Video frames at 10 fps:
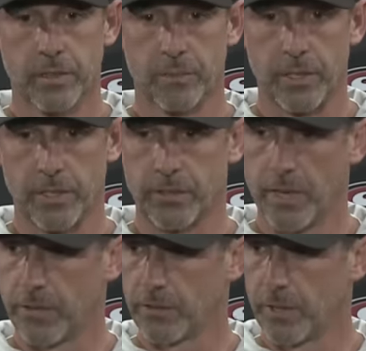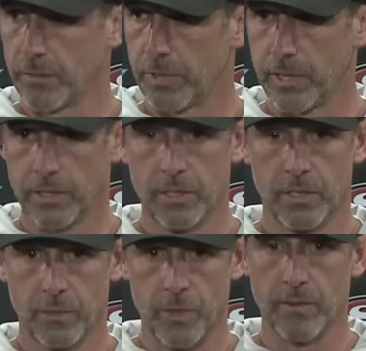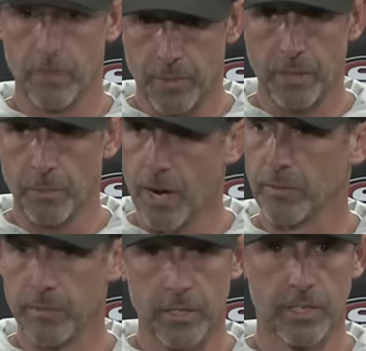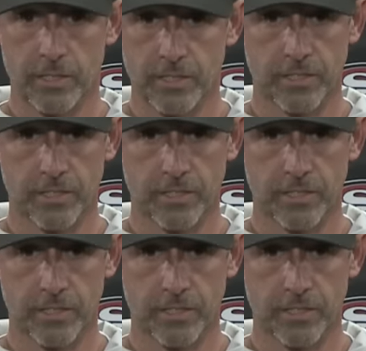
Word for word: But it's not something like we have a big problem here